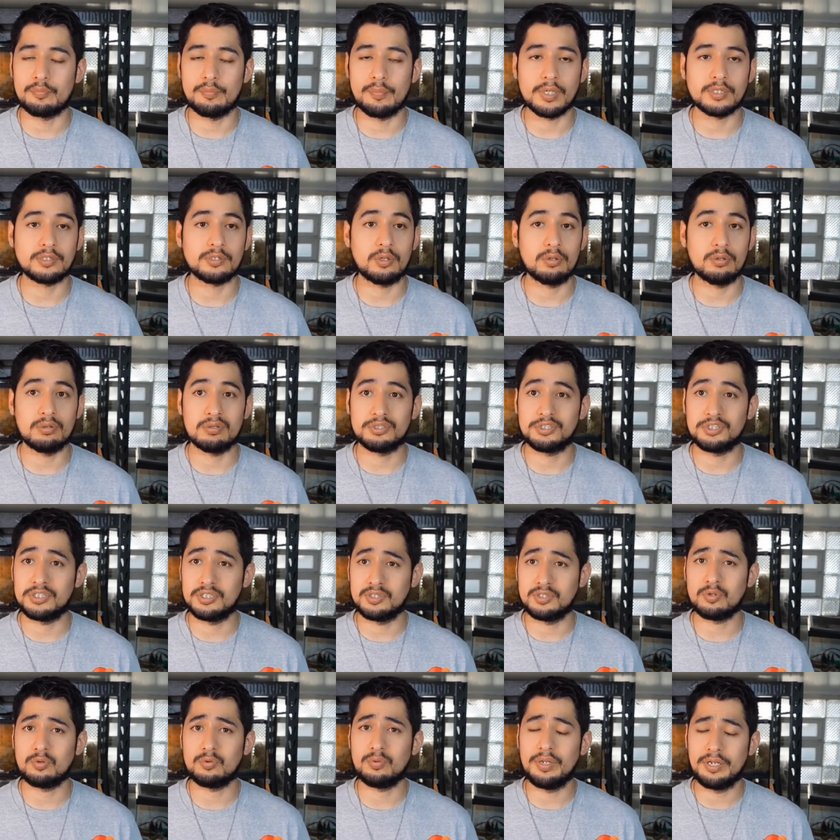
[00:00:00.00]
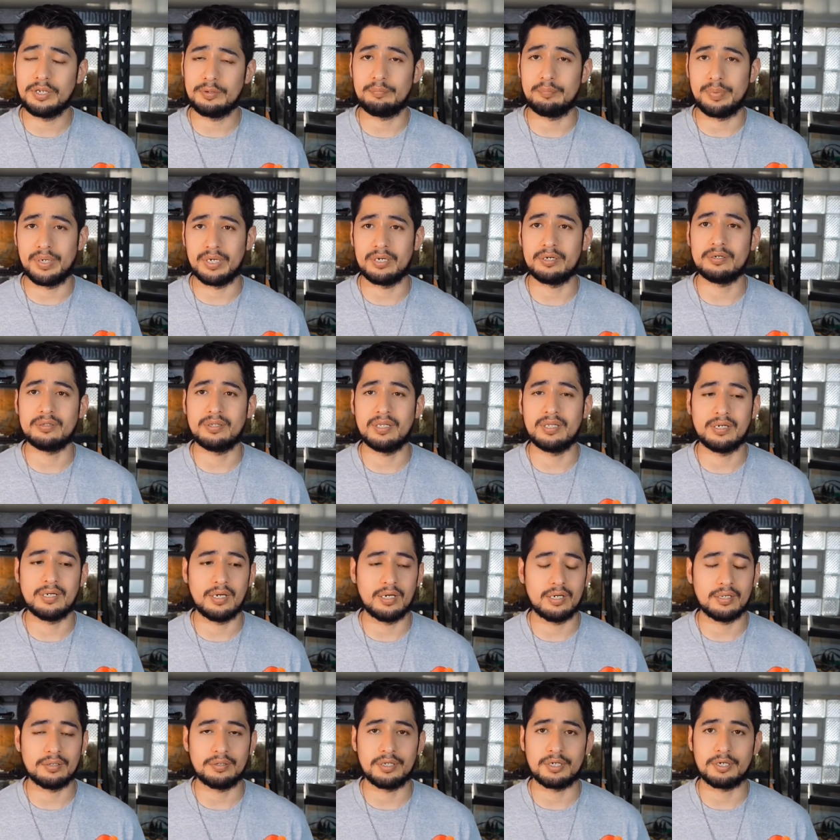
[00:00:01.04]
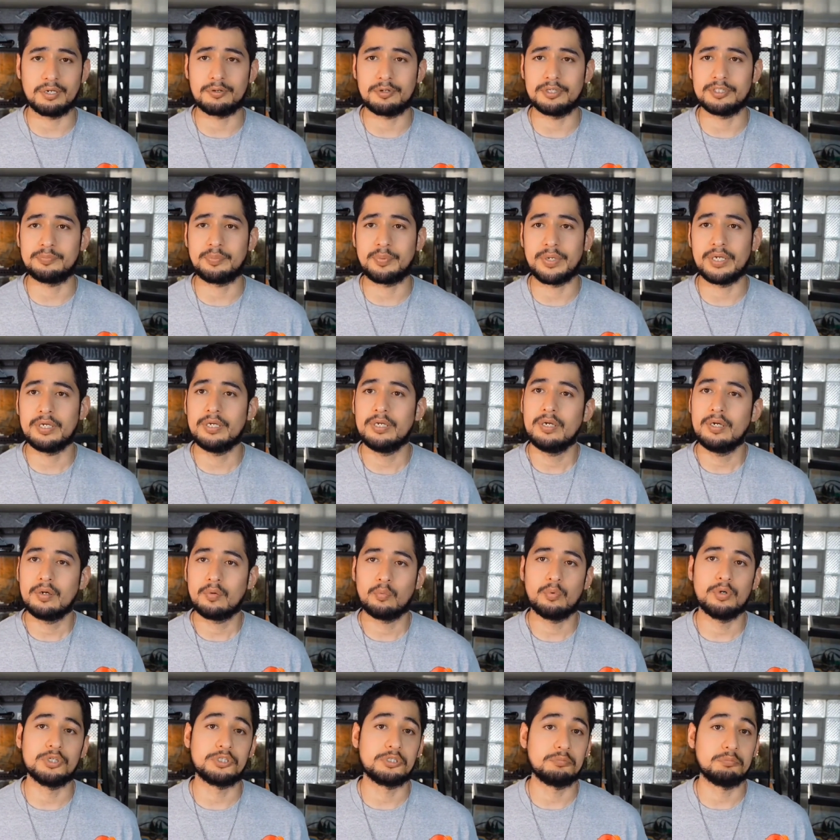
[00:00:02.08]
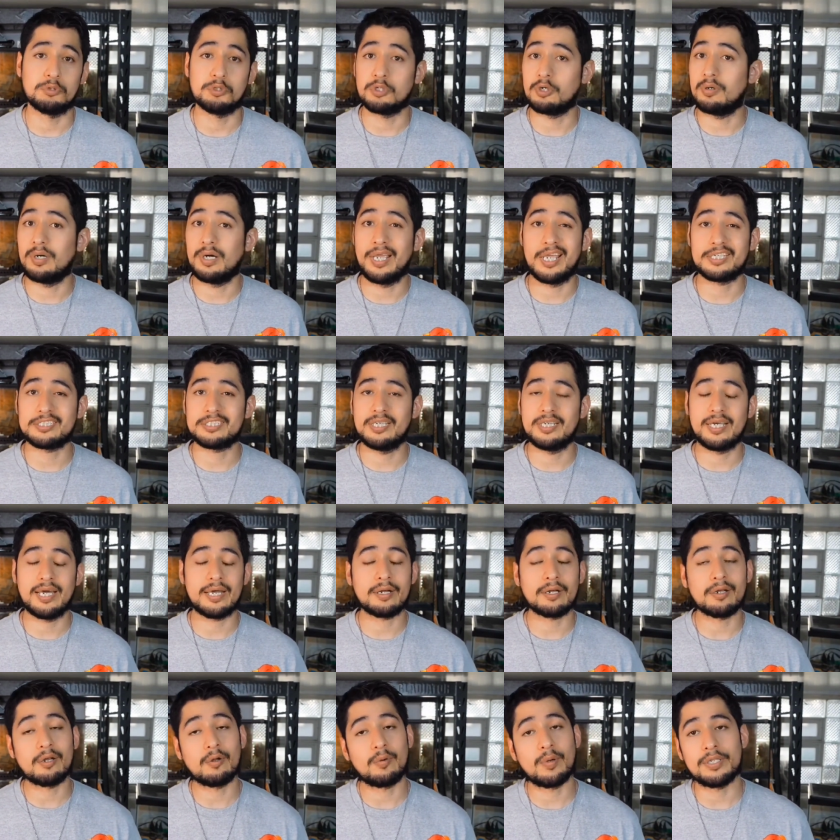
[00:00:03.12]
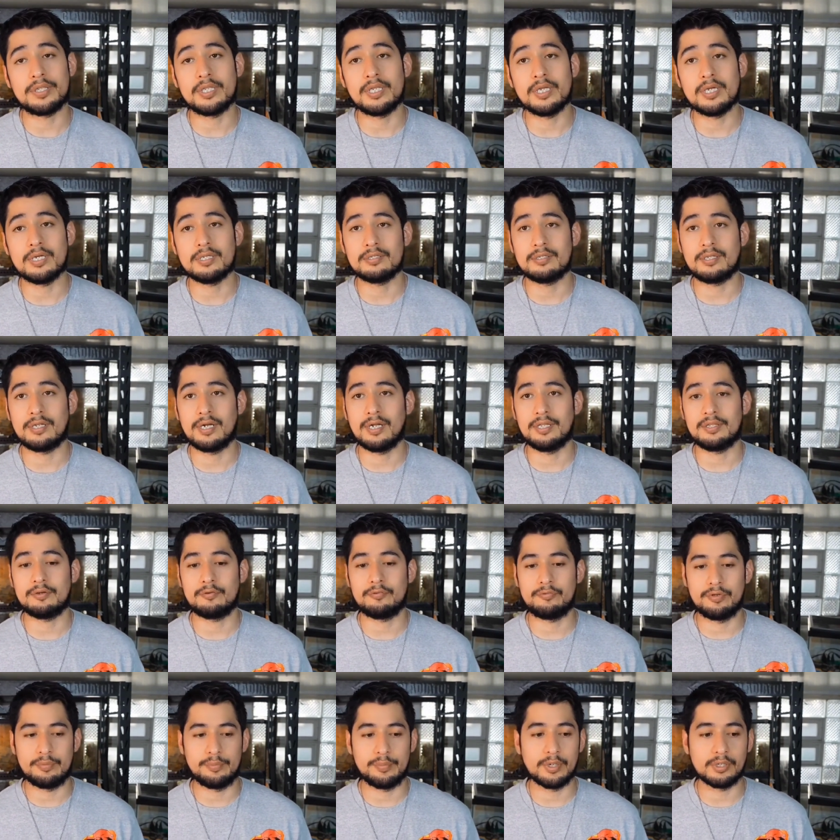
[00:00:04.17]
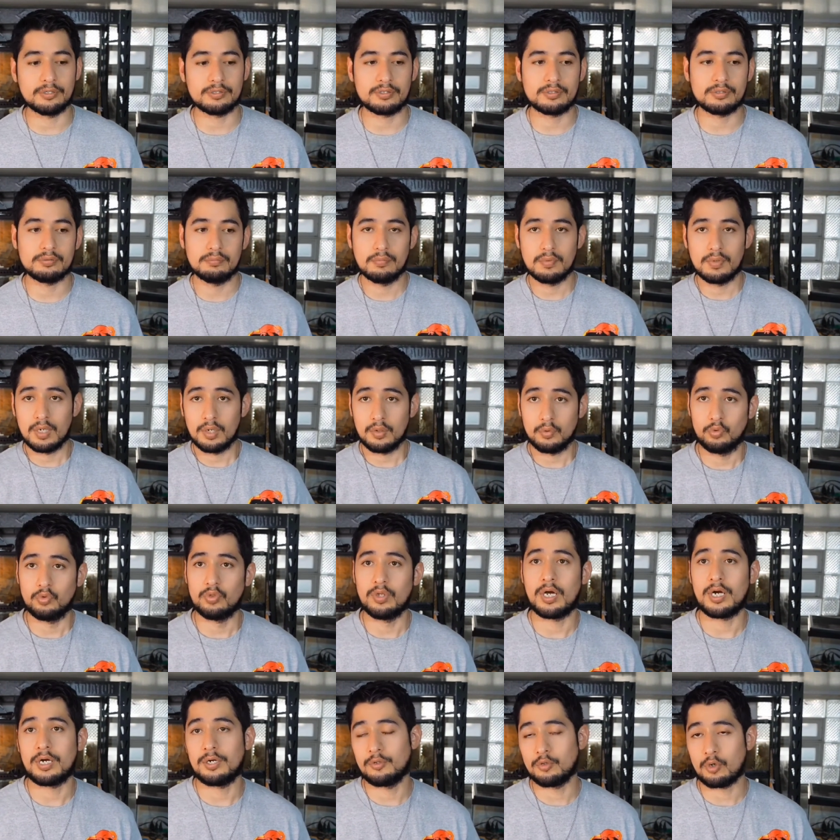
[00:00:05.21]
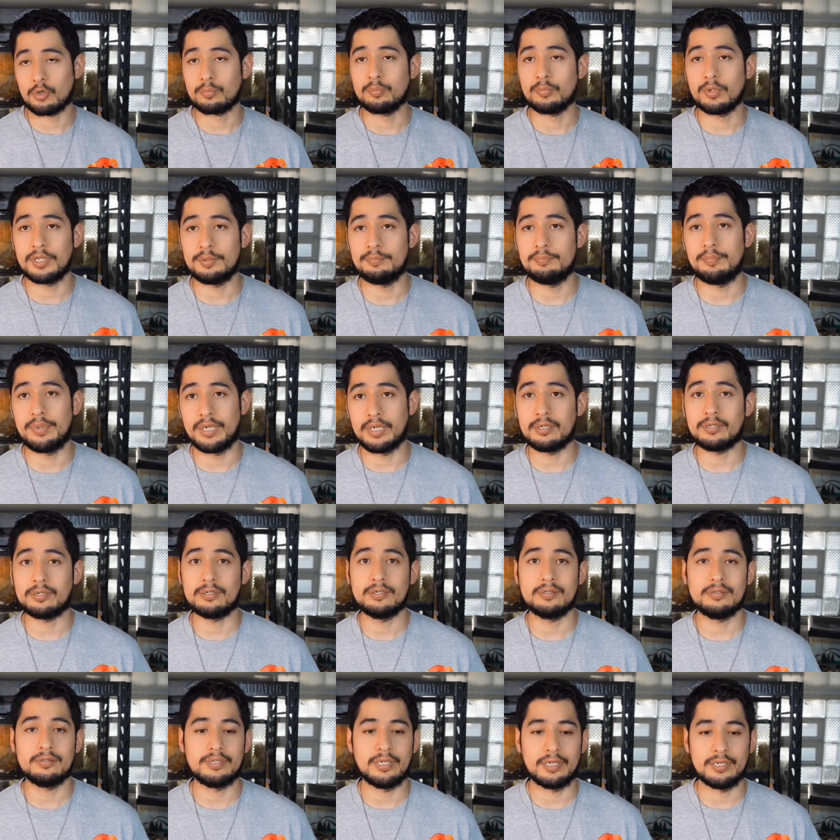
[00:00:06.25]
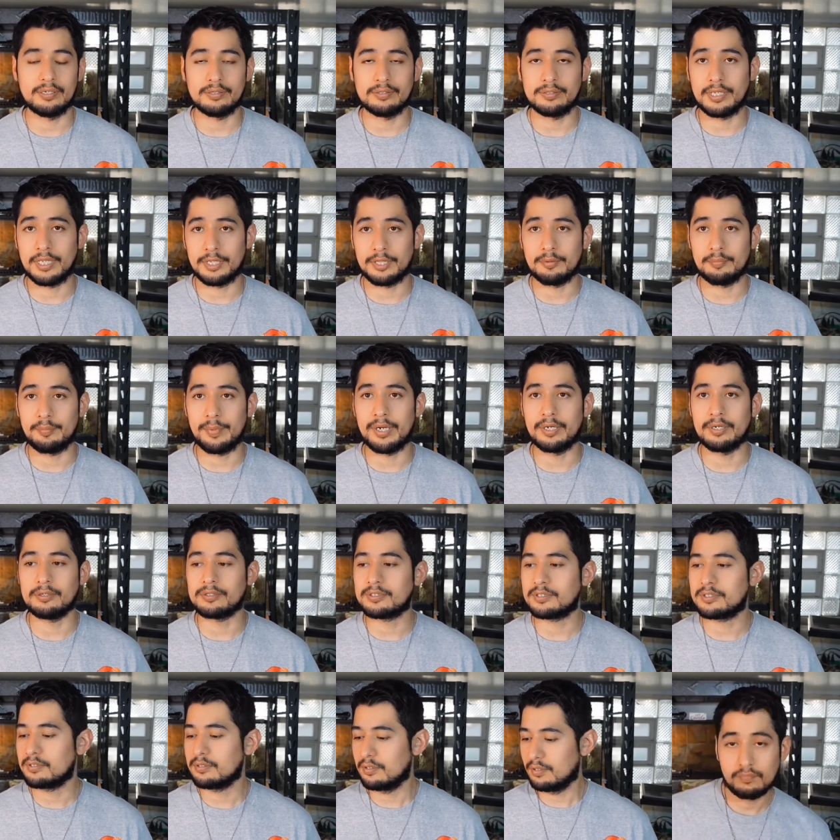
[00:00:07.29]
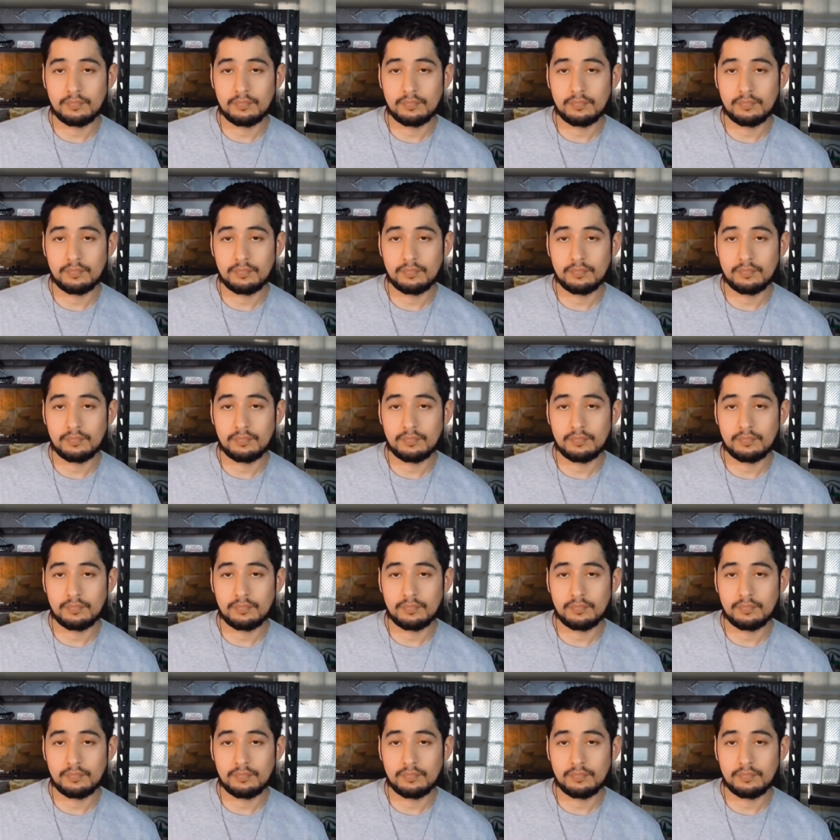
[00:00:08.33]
months old, she's already bigger than, uh, than Crispy, which, you know, I actually had no idea that uh, the females are normally bigger than, than the males.